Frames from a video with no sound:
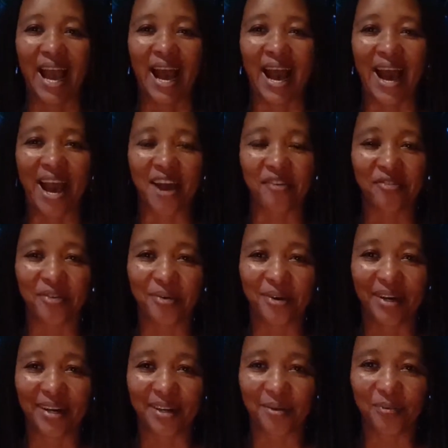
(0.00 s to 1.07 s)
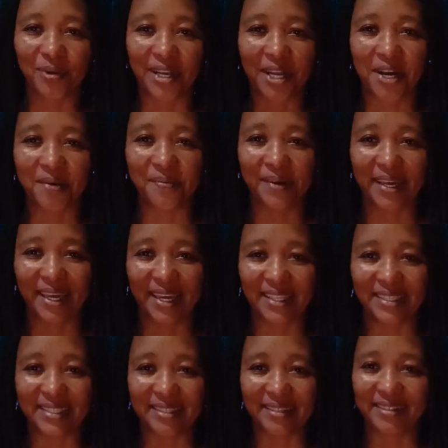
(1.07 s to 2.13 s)
Hi everyone, welcome again
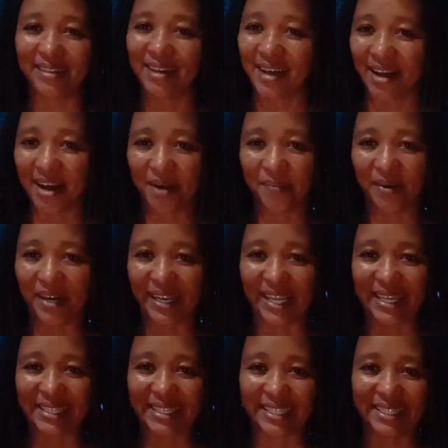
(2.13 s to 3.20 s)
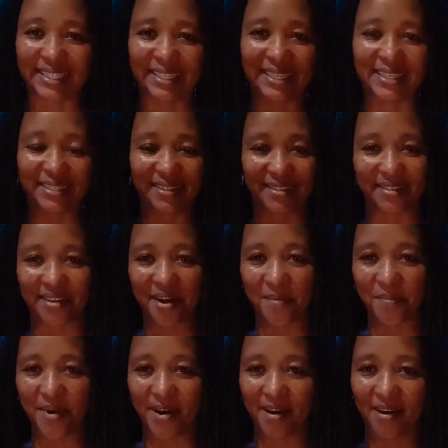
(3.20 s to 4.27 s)
to Kamau City. This is
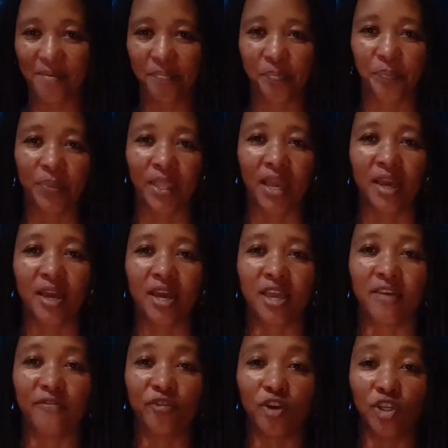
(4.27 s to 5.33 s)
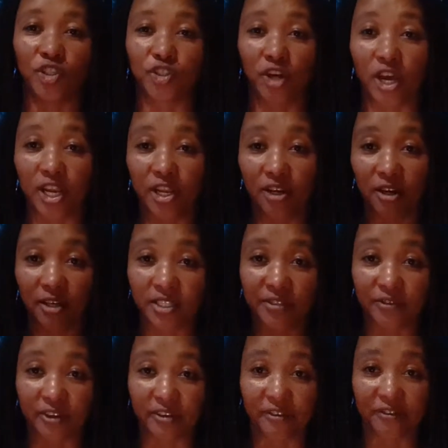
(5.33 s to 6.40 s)
Kamau. If you're joining us
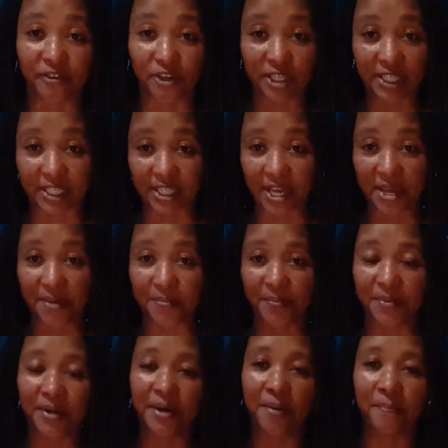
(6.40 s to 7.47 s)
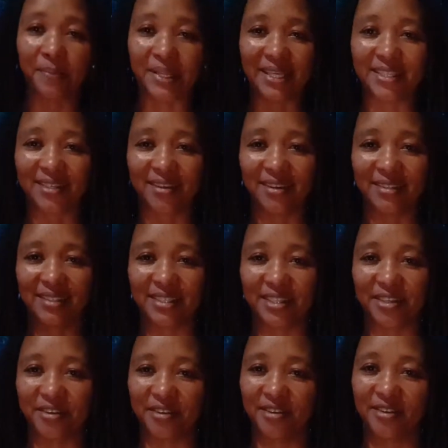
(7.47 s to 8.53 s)
for the first time, please
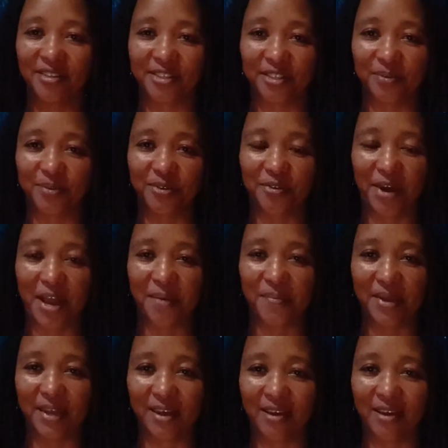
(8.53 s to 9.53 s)
consider subscribing.